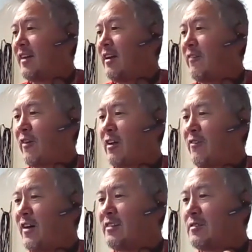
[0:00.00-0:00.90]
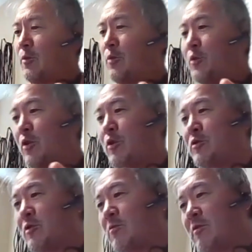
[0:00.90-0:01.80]
yet, if I can find someone who
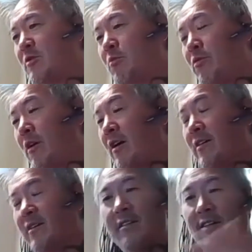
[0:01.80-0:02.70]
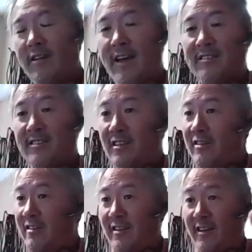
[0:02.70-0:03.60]
knows their product, and that's the
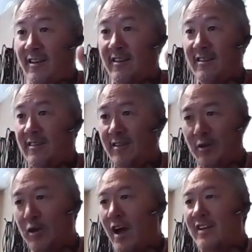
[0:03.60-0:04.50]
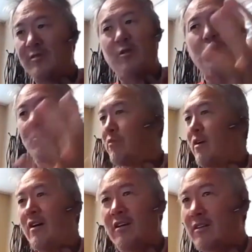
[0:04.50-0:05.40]
other thing, you guys know your
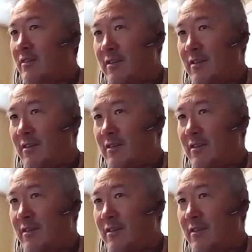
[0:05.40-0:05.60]
product.